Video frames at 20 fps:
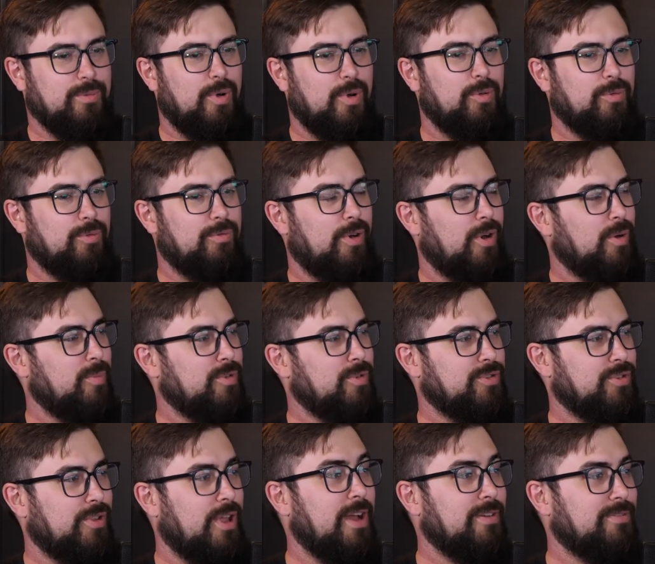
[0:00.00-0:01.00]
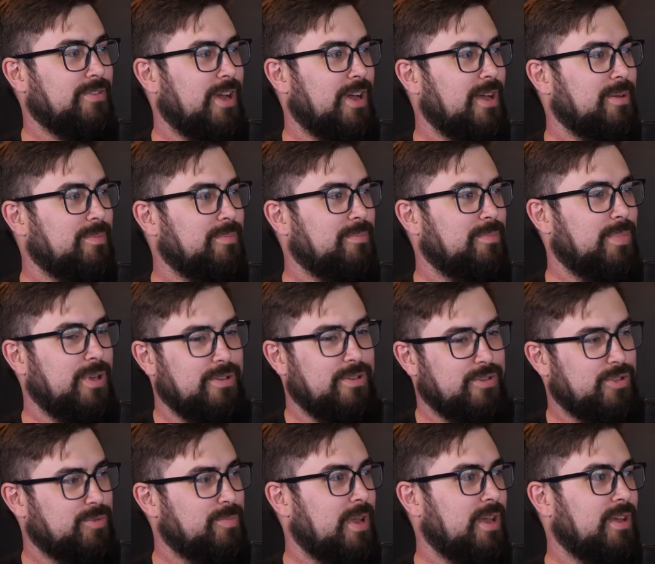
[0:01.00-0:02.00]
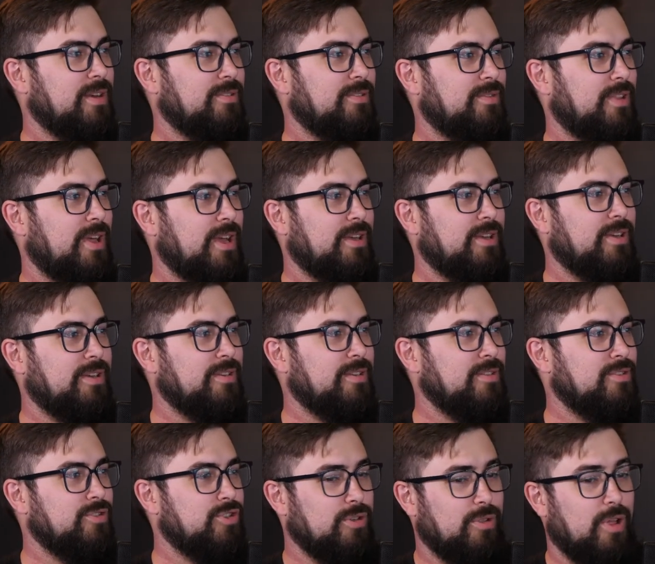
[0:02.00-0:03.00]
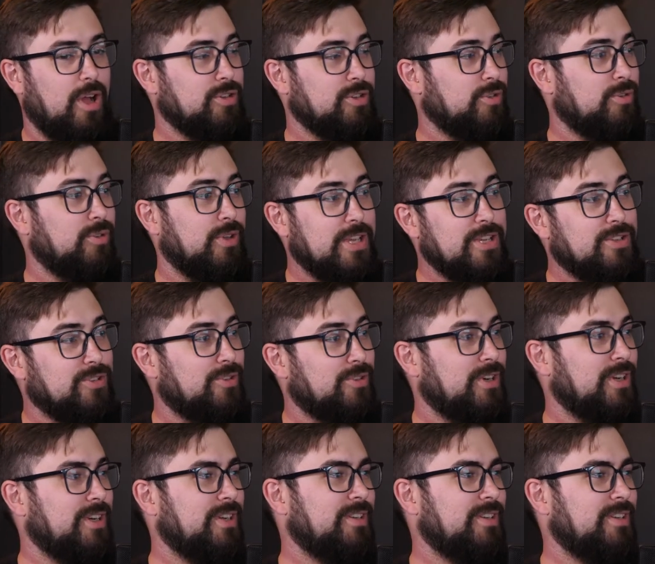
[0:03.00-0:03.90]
old farmer's lifetime, but in the span of like geological history.